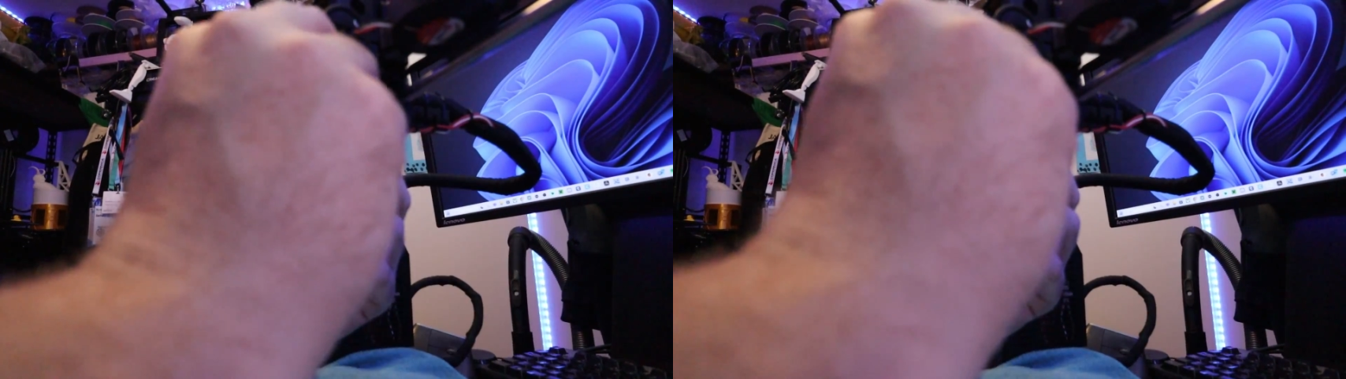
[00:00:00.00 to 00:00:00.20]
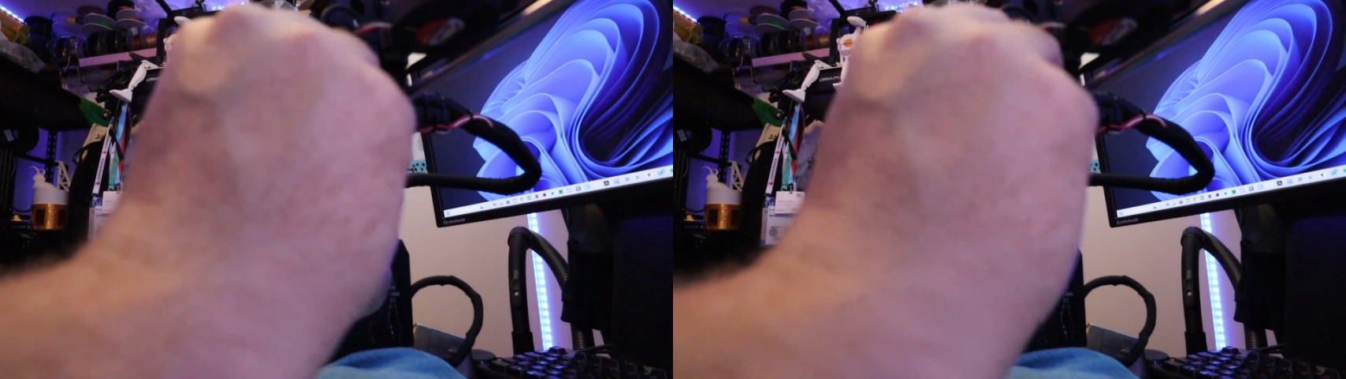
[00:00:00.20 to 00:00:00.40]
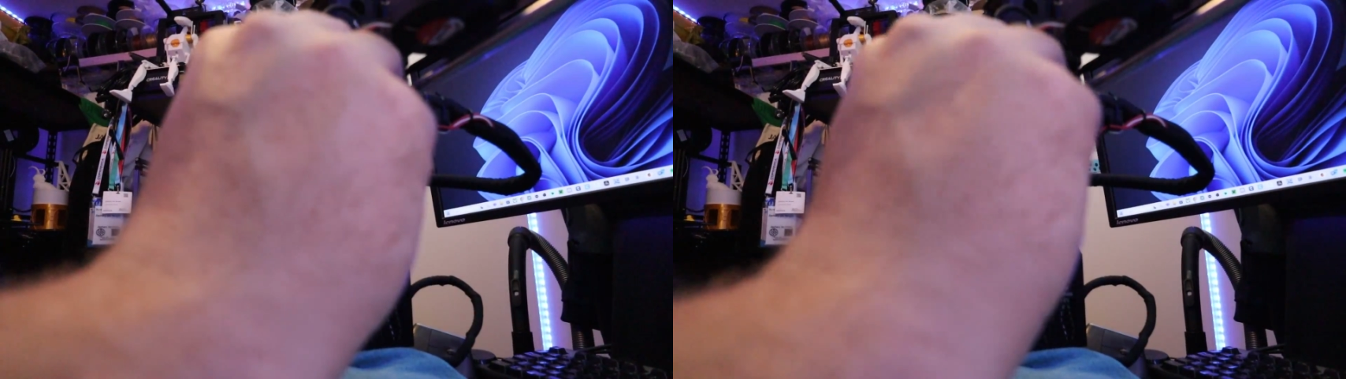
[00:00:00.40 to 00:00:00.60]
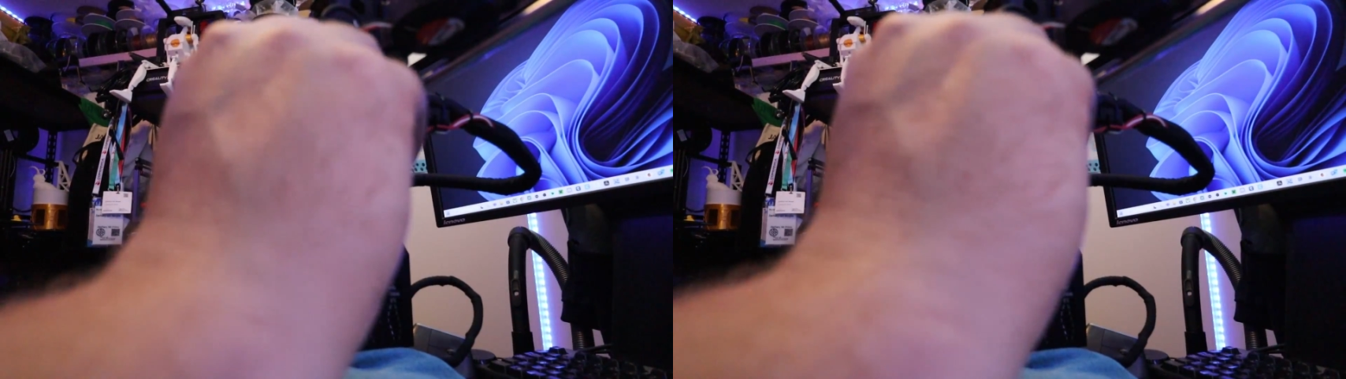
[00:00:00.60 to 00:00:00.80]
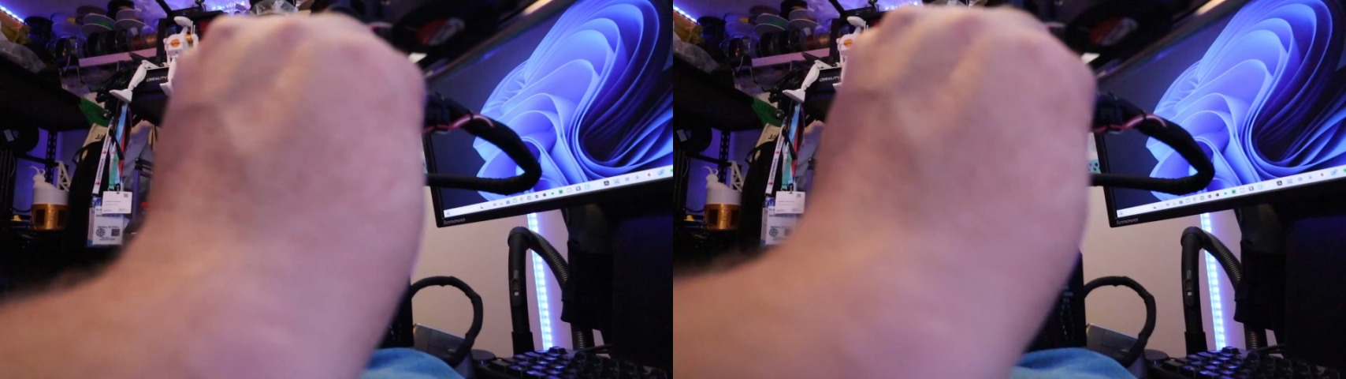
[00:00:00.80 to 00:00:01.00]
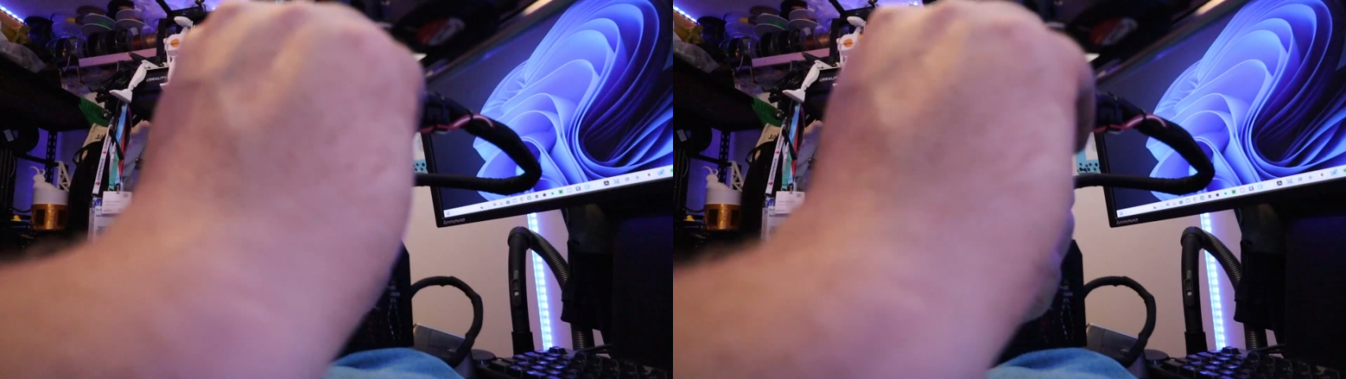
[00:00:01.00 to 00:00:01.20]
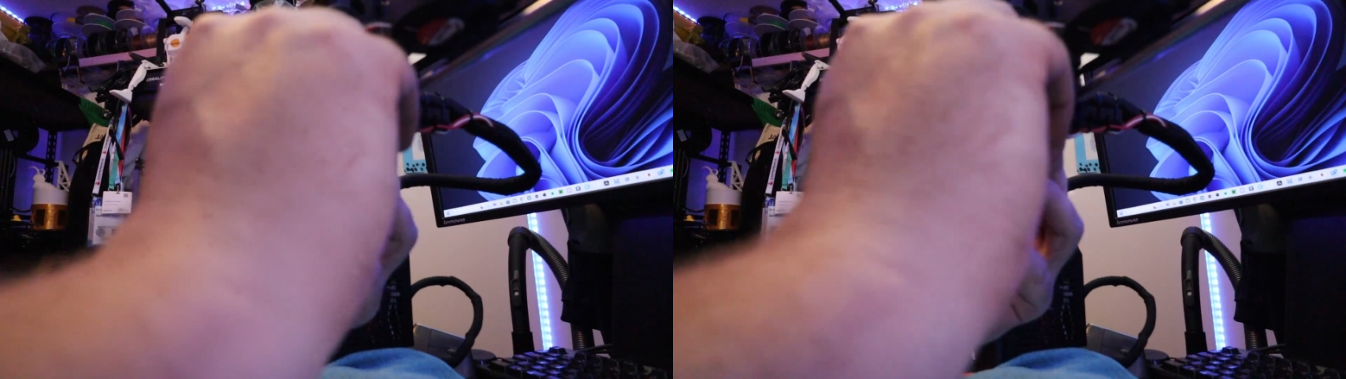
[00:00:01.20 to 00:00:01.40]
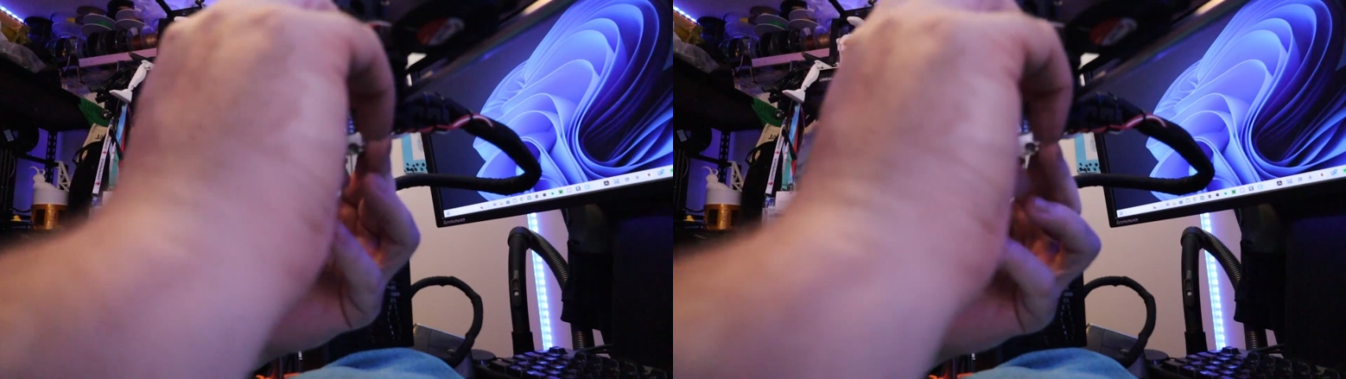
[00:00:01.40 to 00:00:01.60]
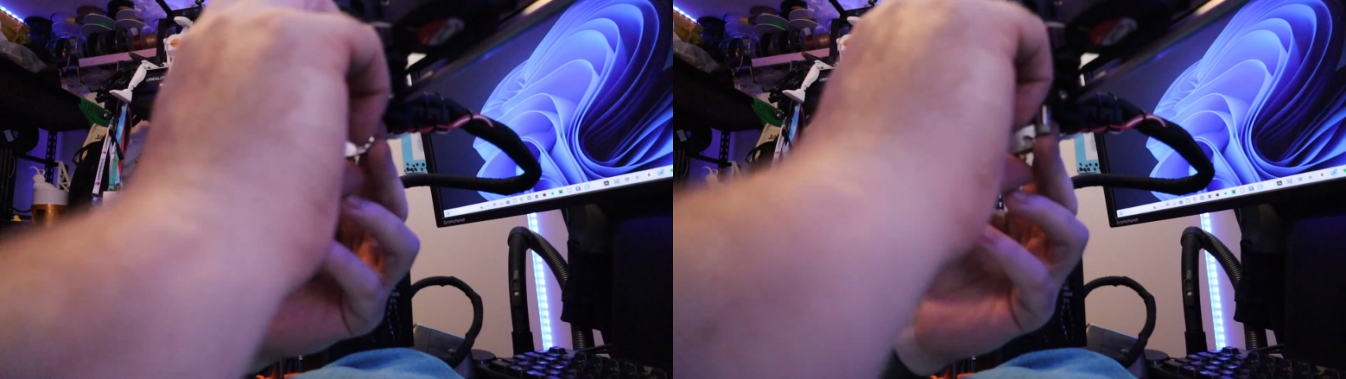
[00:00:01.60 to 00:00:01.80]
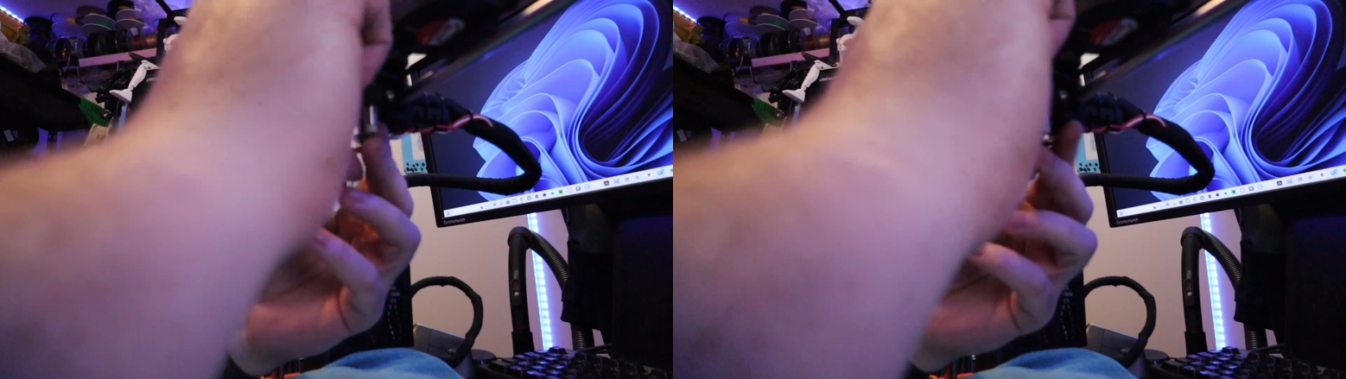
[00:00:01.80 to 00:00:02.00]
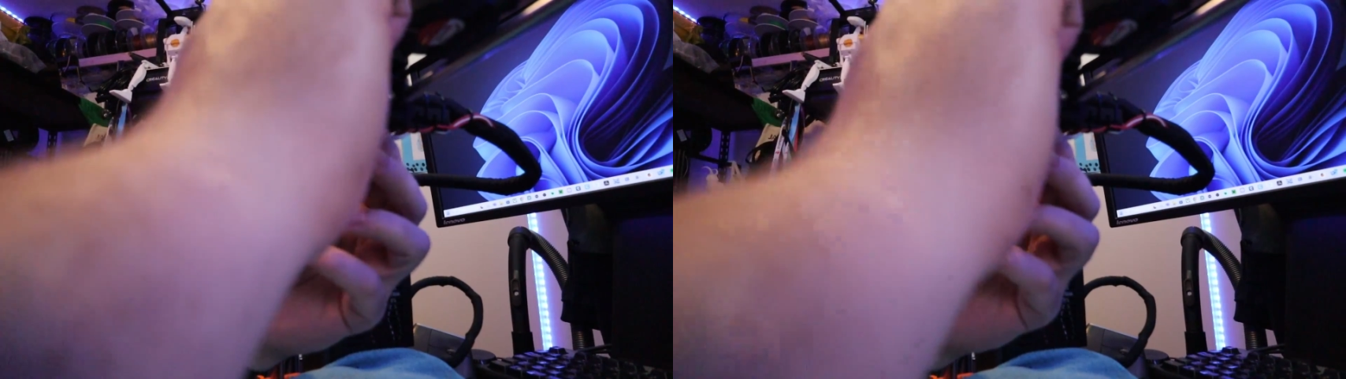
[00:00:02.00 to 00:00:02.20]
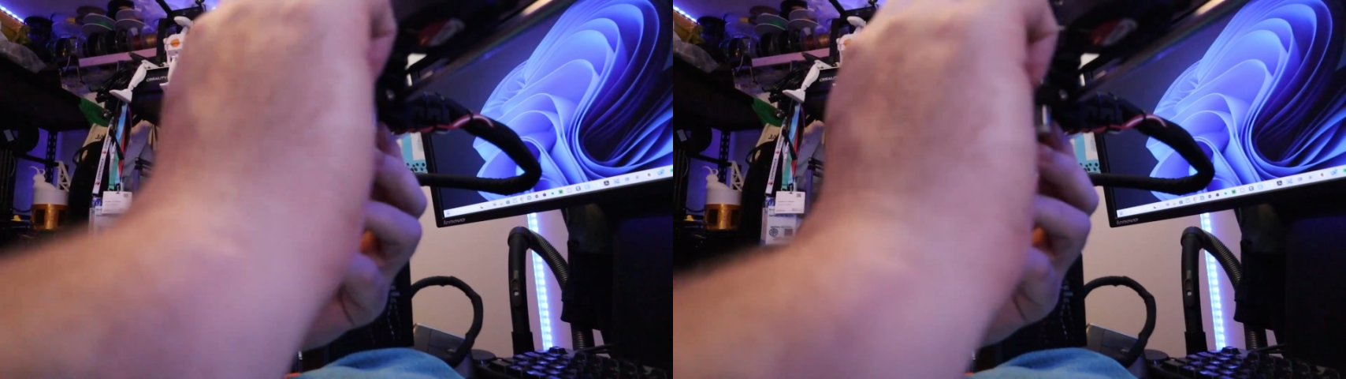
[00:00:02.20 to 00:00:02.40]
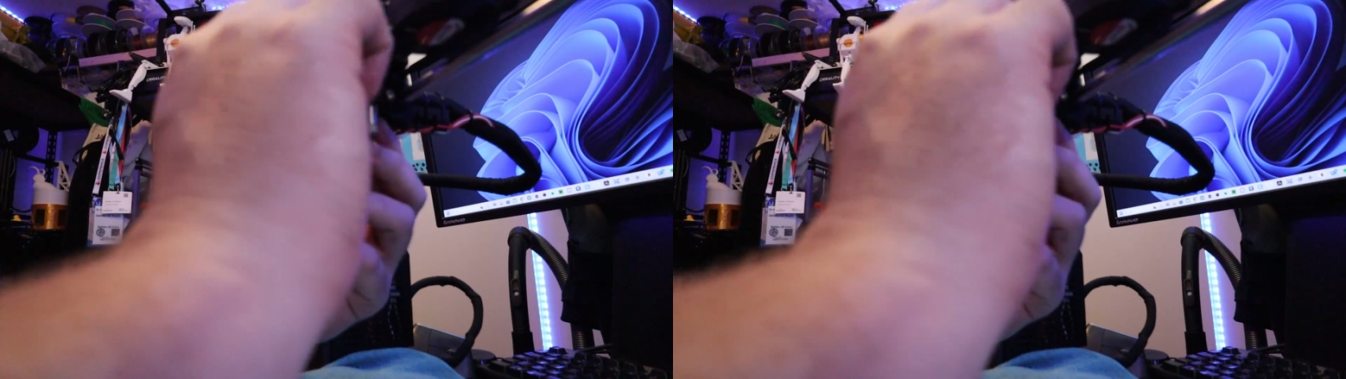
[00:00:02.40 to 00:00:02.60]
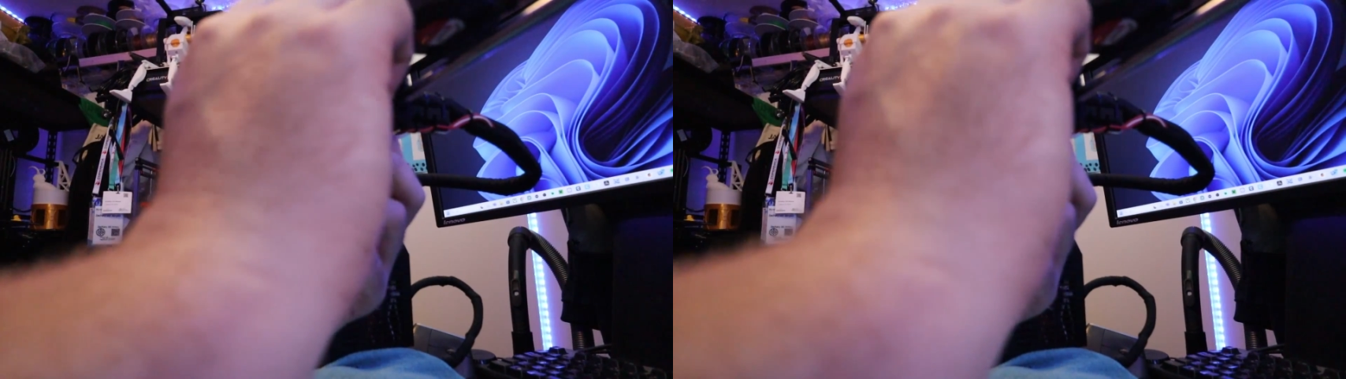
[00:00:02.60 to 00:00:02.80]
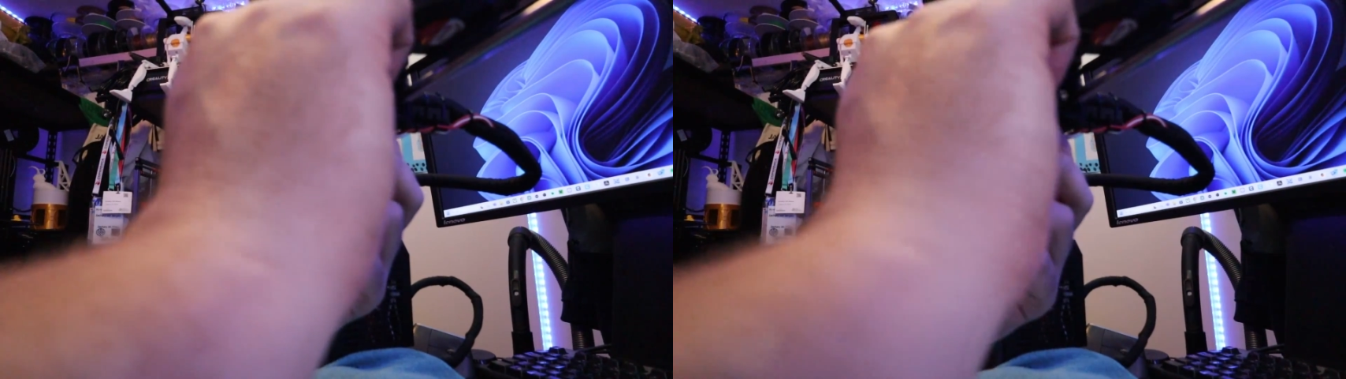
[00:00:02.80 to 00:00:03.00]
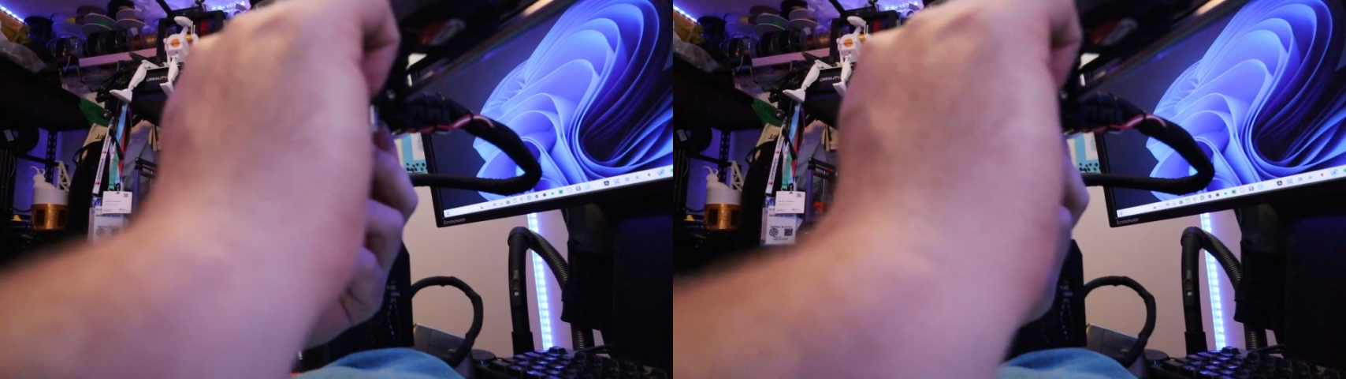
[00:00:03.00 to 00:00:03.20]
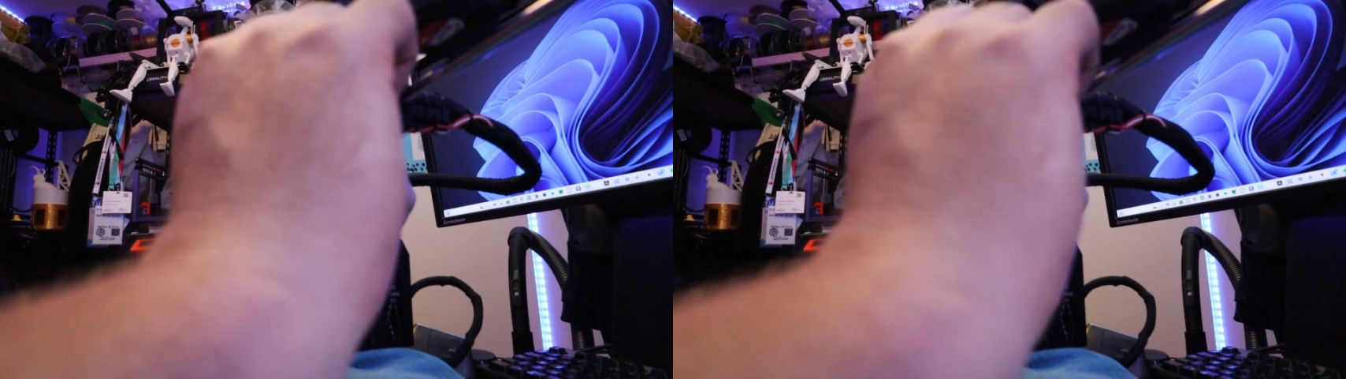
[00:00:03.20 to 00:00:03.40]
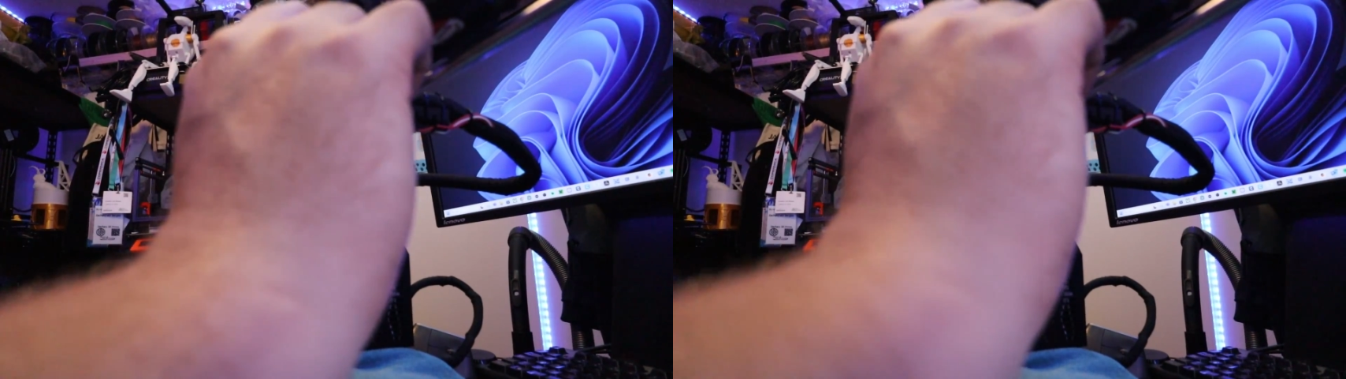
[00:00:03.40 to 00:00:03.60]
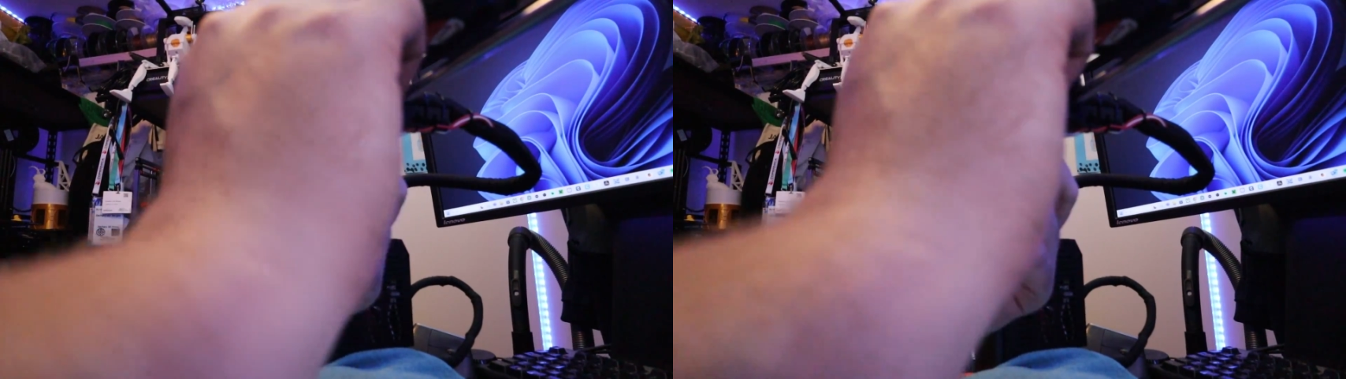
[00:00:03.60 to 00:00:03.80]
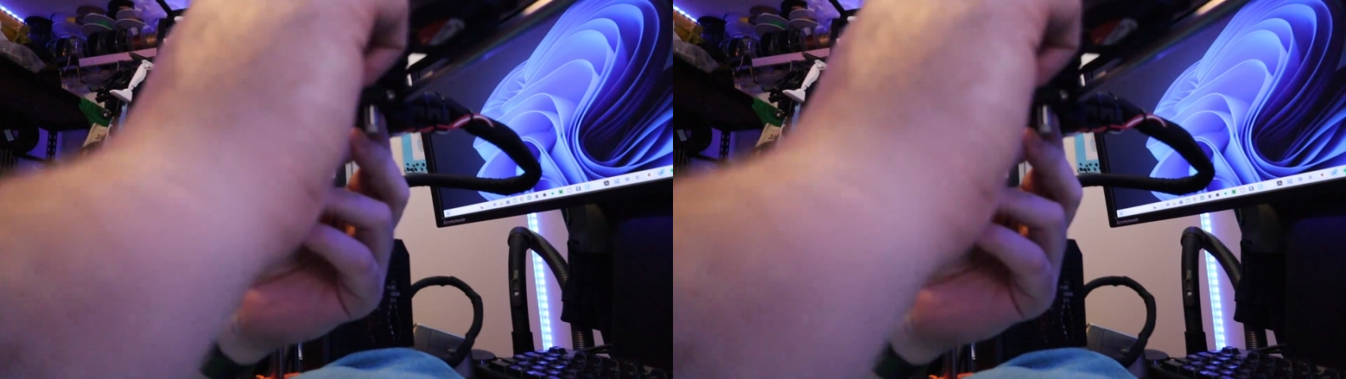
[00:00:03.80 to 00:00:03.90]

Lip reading: (no speaker visible)